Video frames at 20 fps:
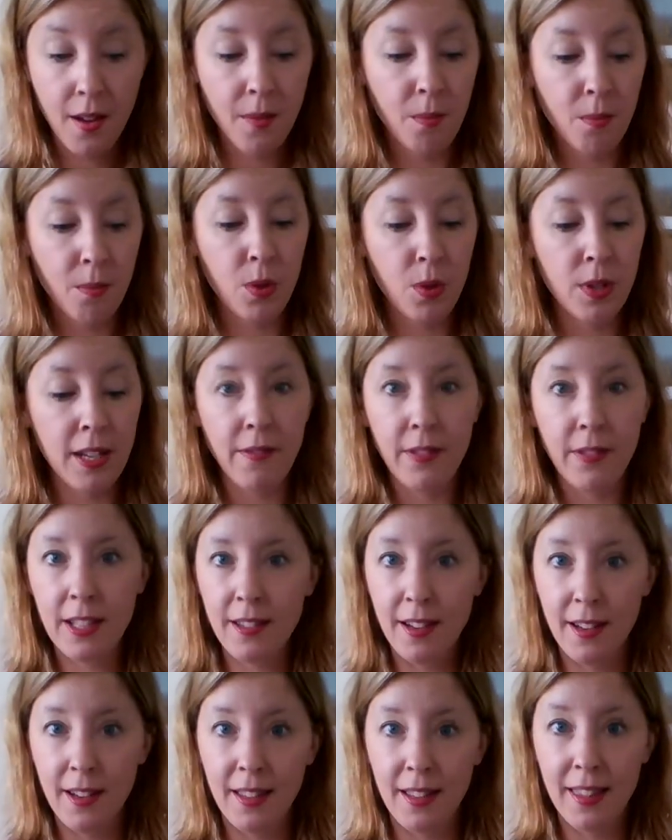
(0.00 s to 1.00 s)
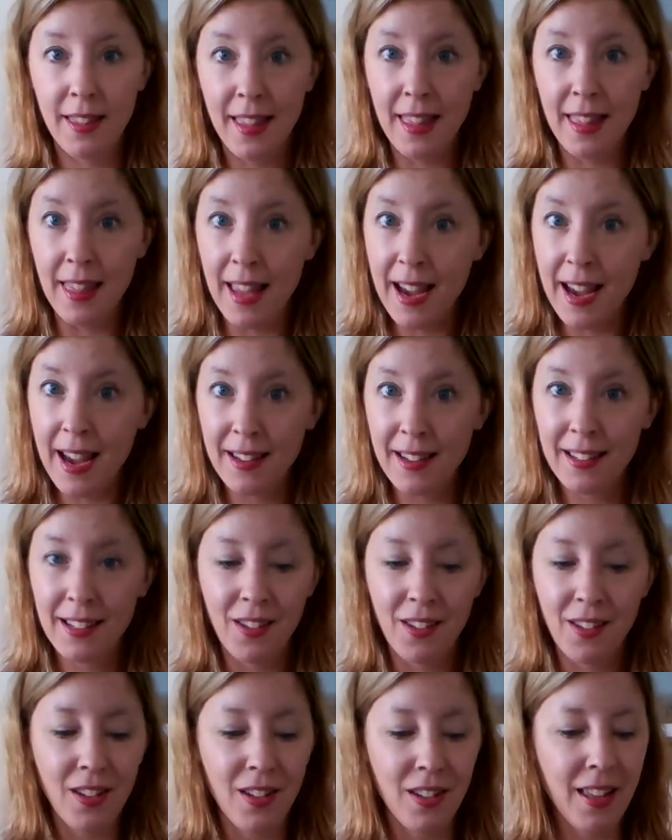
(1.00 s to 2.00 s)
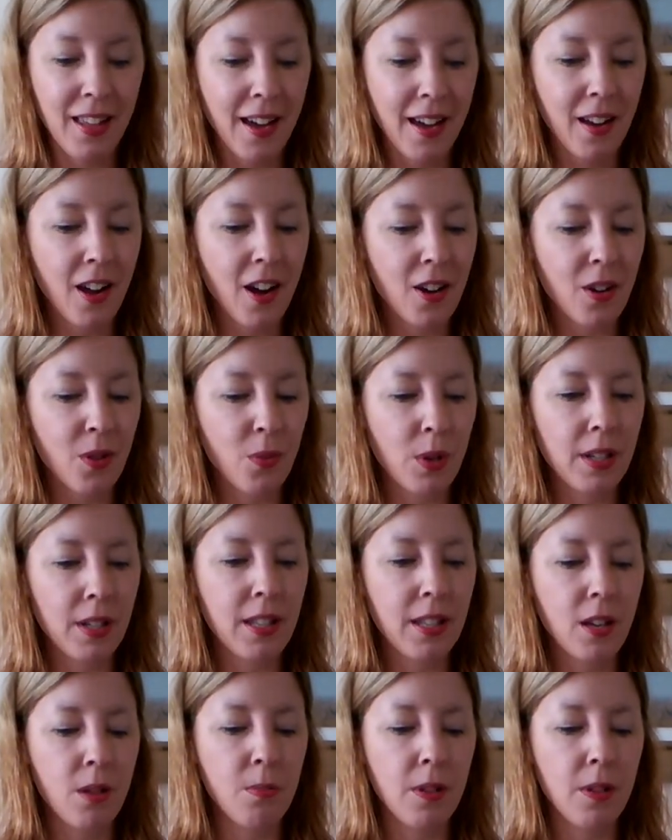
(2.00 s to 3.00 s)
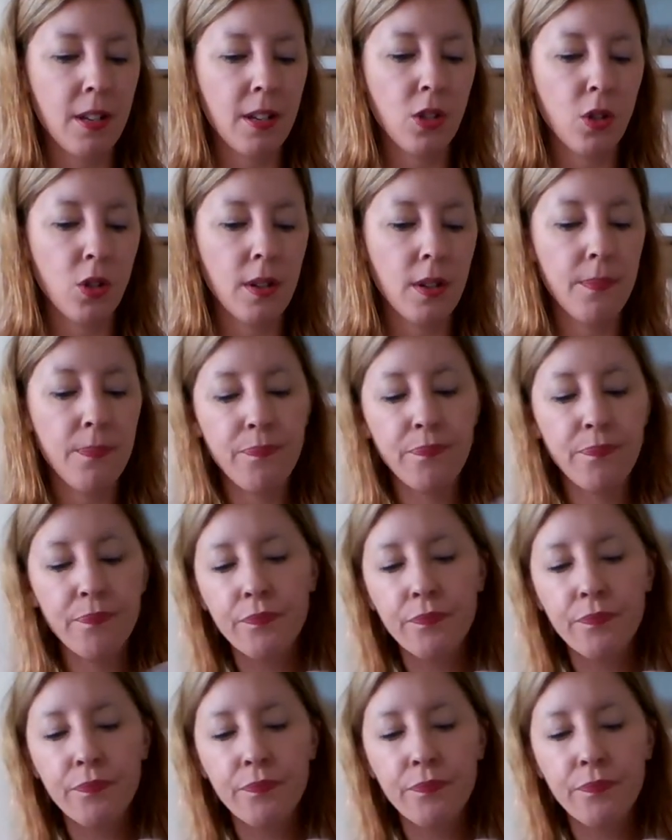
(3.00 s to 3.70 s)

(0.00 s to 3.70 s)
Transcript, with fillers: more devastating than that all of that hard work that you put into it